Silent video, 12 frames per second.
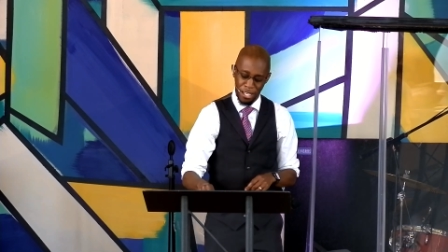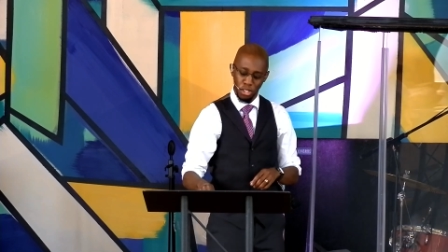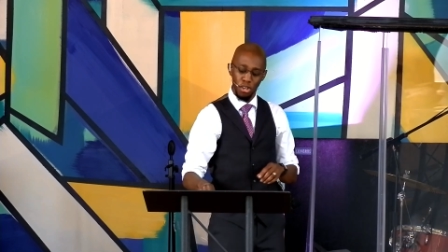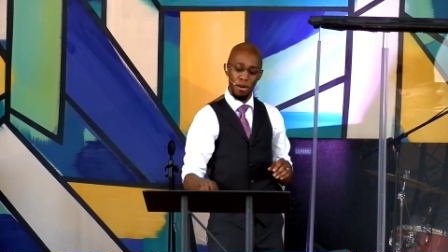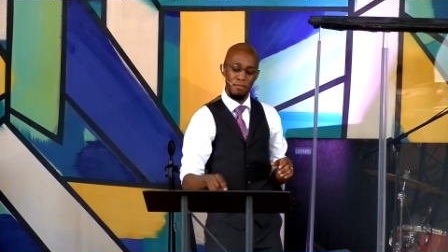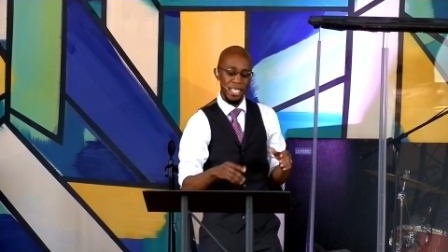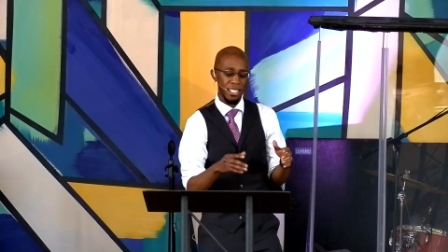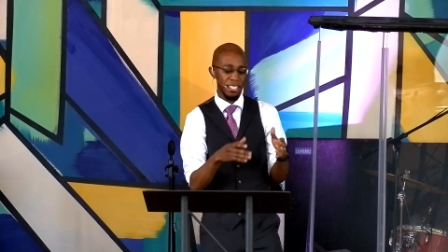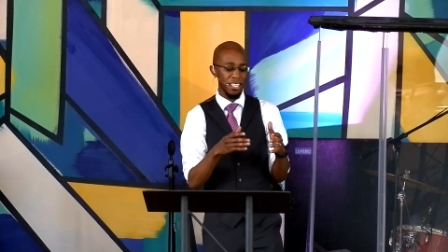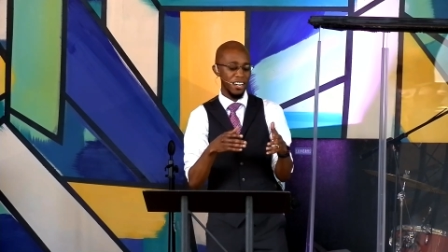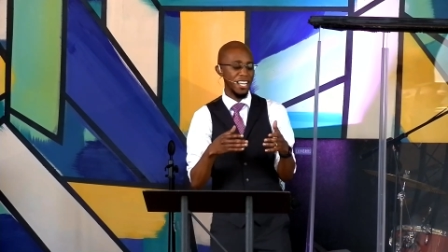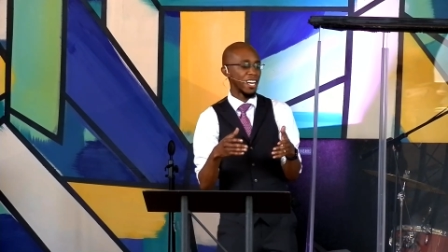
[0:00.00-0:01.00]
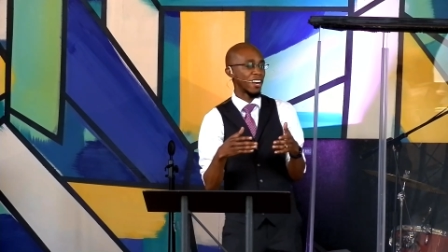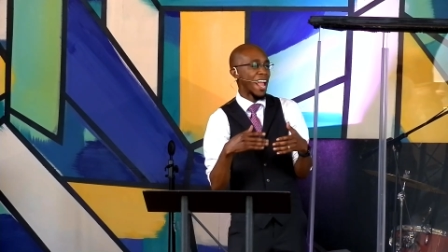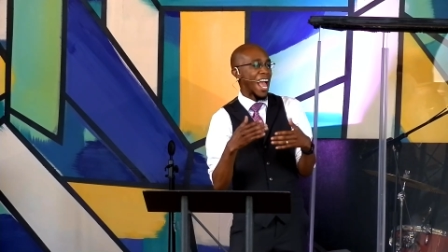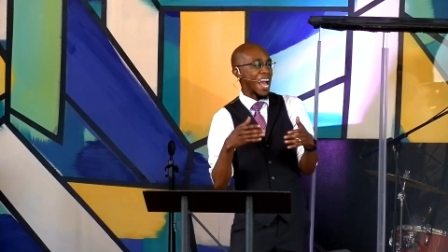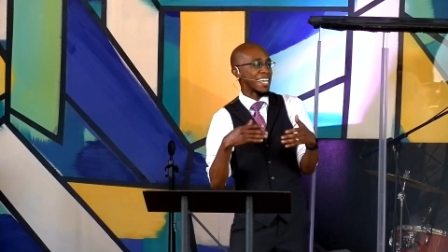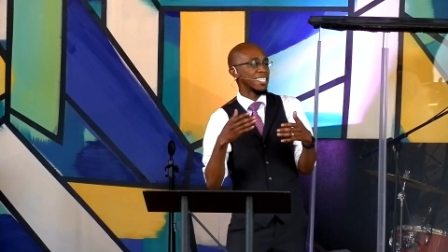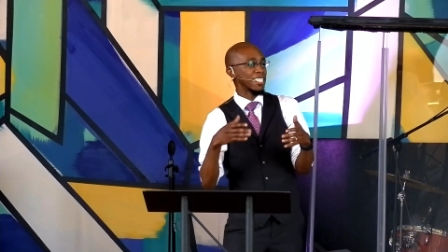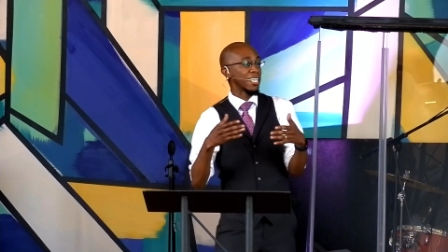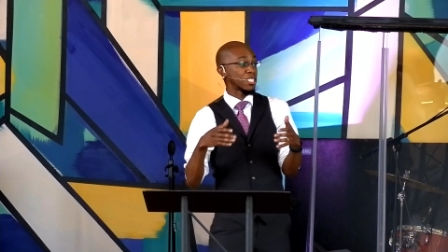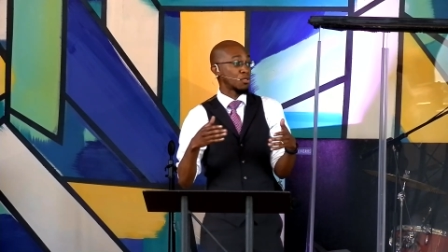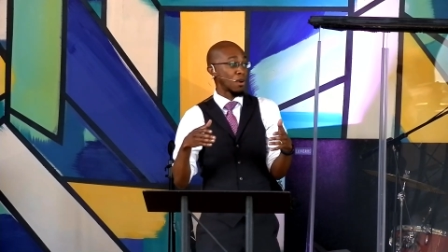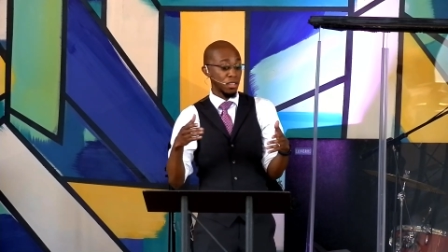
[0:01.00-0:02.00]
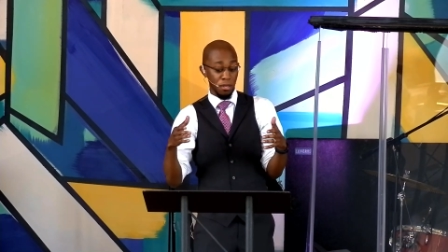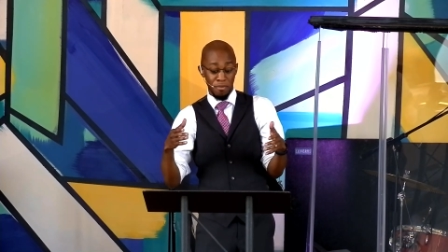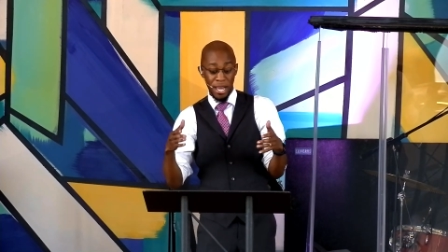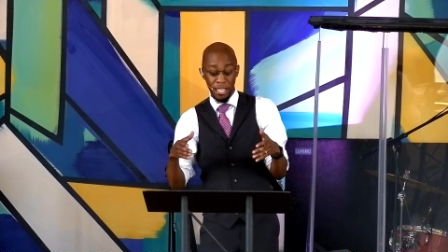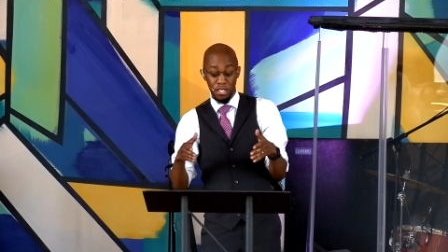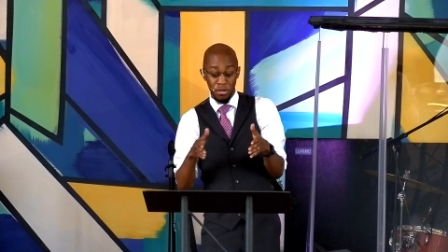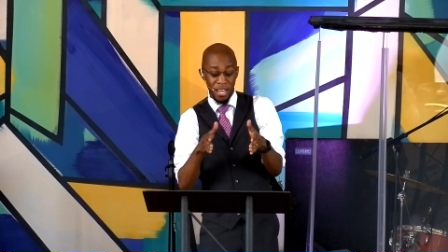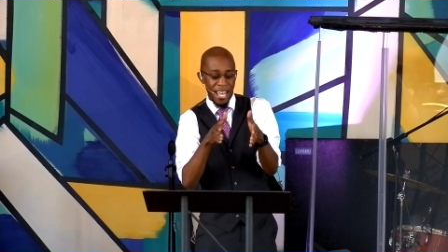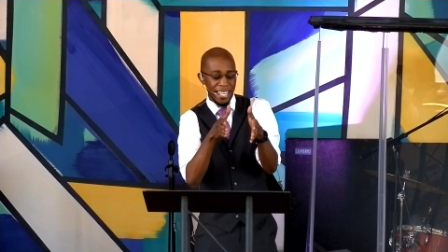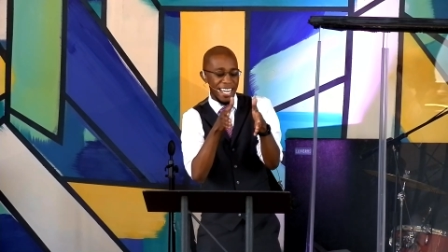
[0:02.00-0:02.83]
The Lord makes clear here, as he does throughout the Pentateuch,